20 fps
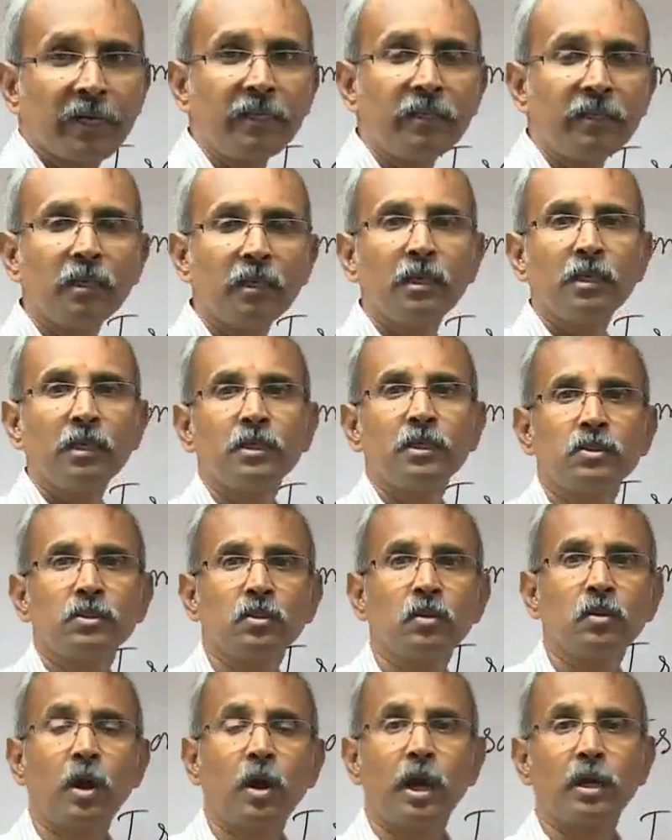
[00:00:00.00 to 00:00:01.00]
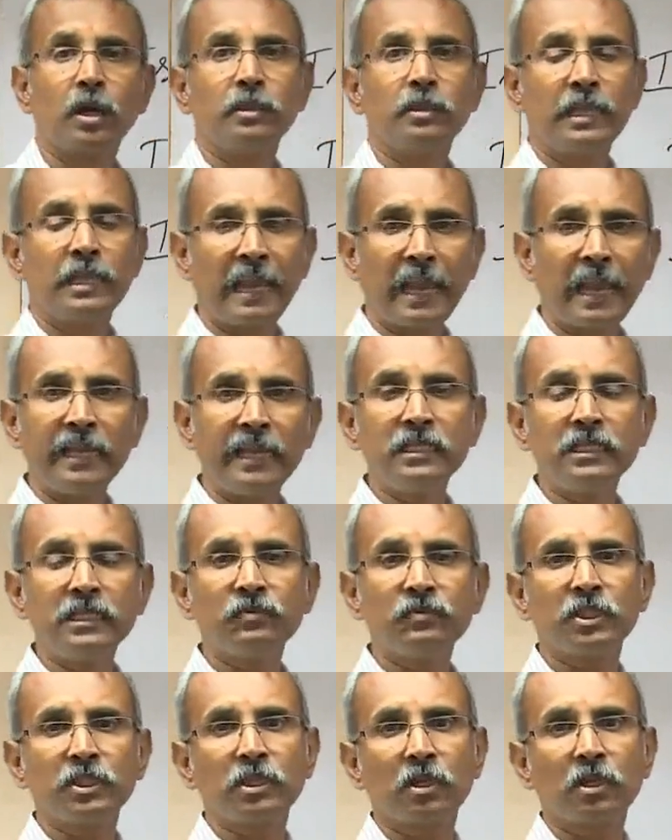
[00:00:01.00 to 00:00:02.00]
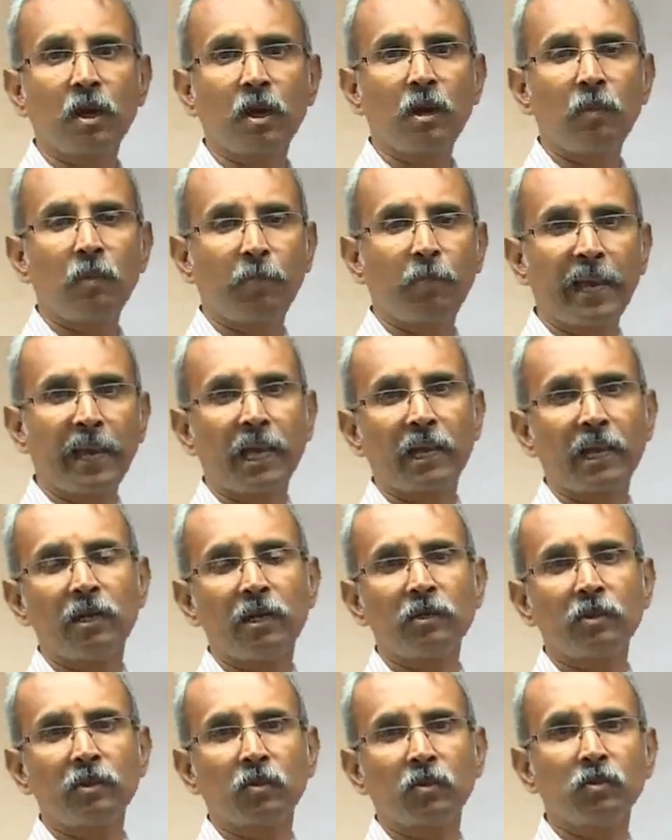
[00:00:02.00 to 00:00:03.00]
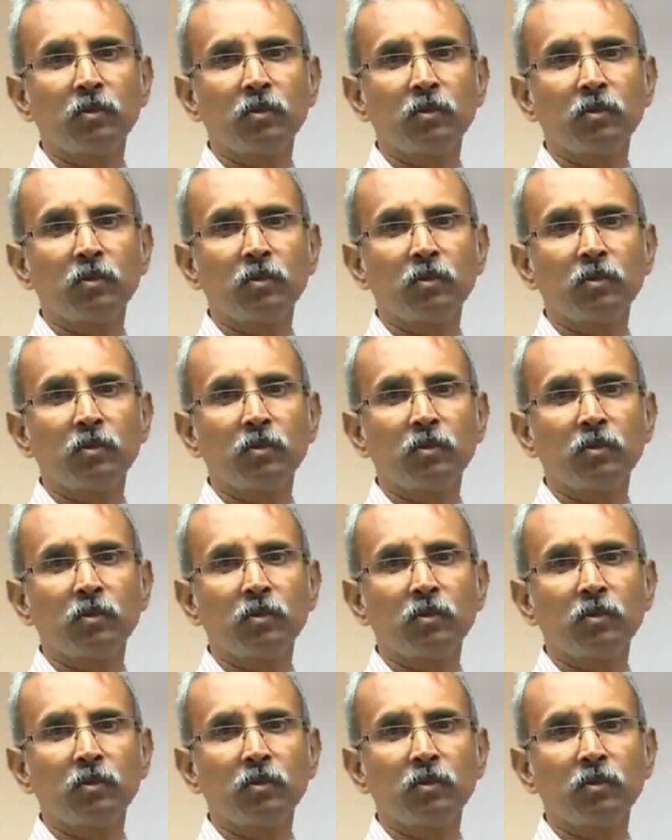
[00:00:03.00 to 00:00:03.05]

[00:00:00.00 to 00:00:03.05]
Right? So the lines which are all parallel